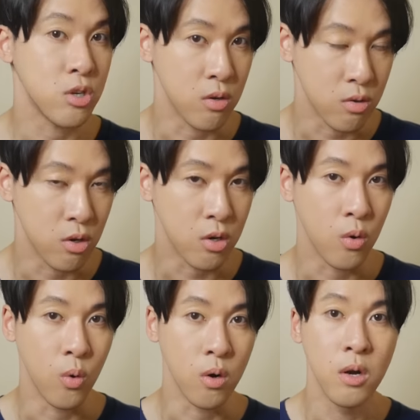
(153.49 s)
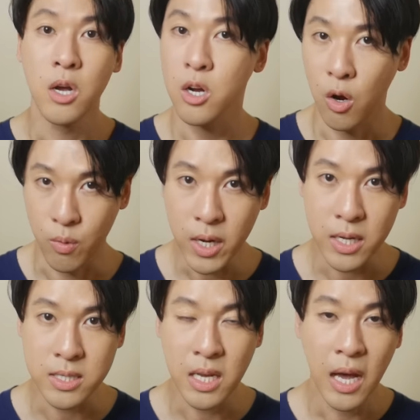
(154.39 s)
Jungkook or
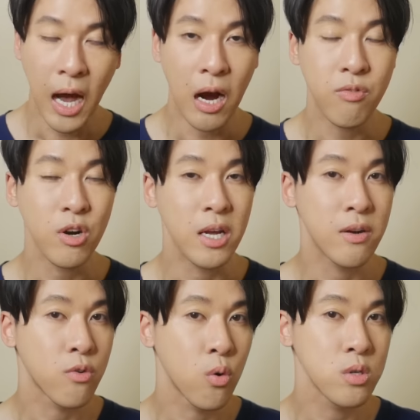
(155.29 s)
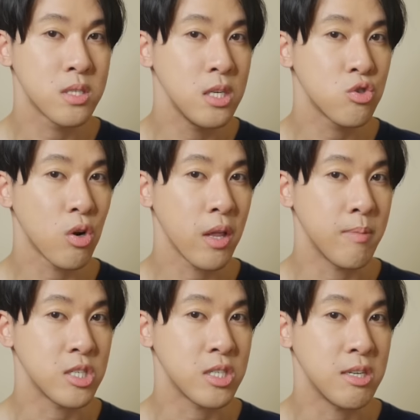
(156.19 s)
Koreans. However, it of course didn't draw that
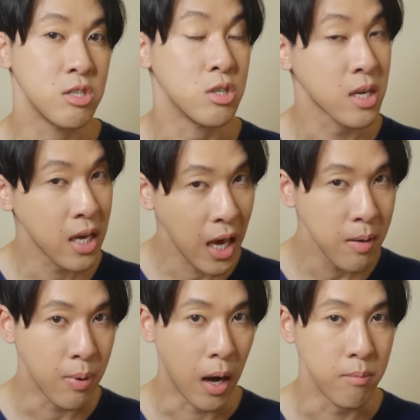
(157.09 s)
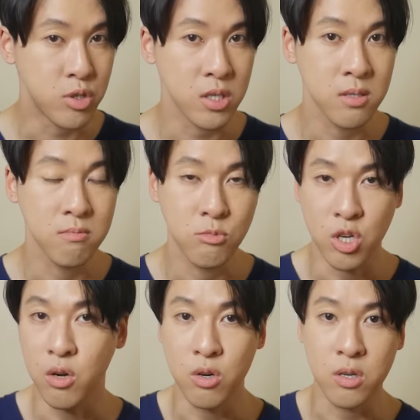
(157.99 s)
much attention to K-pop, just
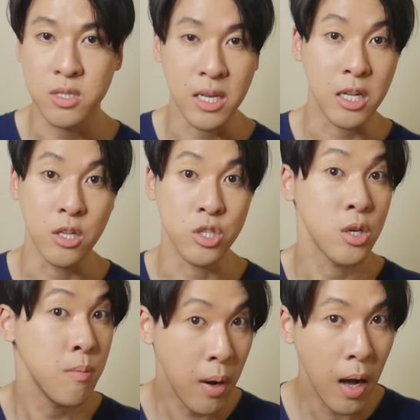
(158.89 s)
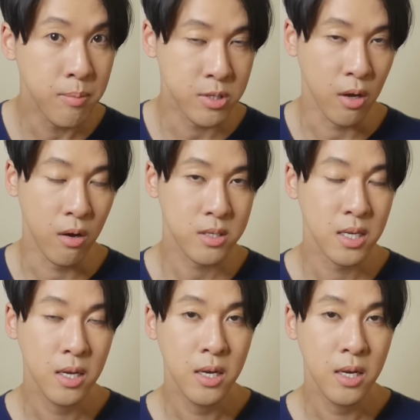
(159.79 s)
Jungkook's English pop songs.